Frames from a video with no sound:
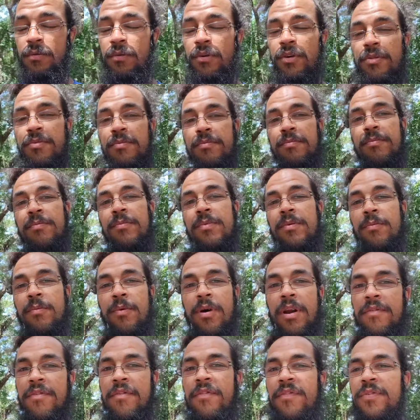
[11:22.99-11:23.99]
with
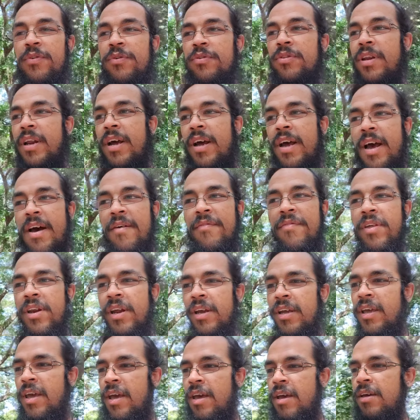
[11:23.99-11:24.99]
whatever food that I have that
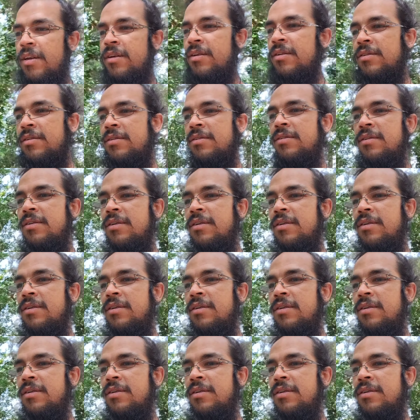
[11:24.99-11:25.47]
I can